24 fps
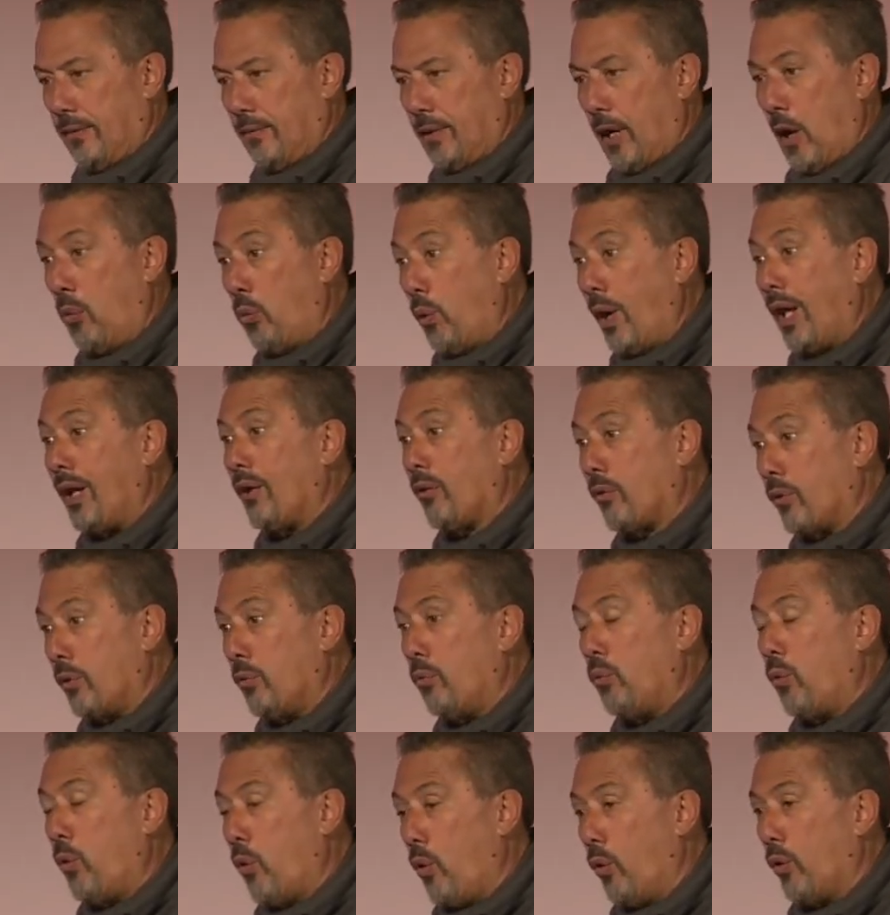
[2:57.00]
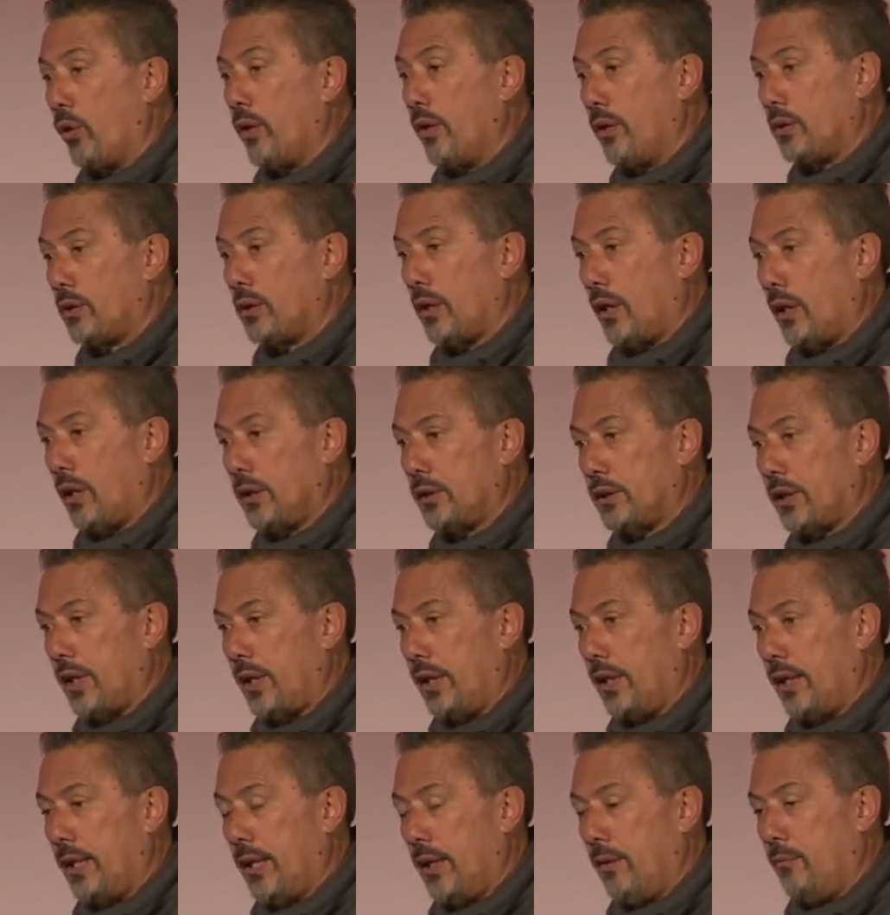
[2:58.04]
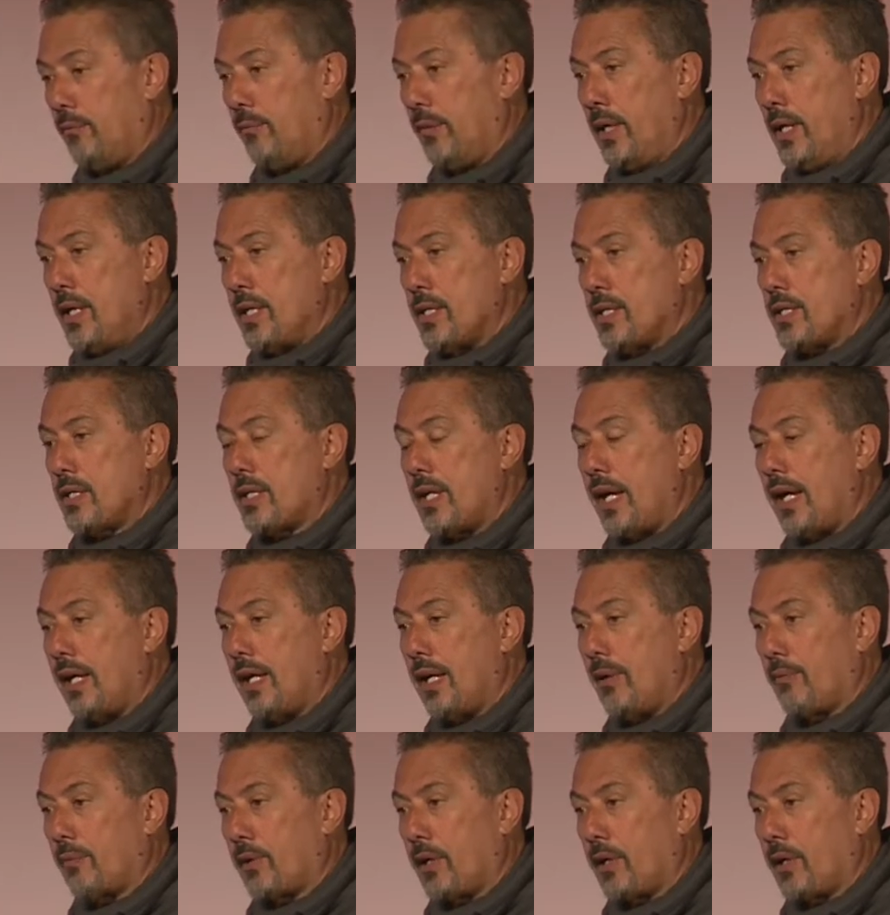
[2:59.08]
well-rewarded, shall I say, stand-up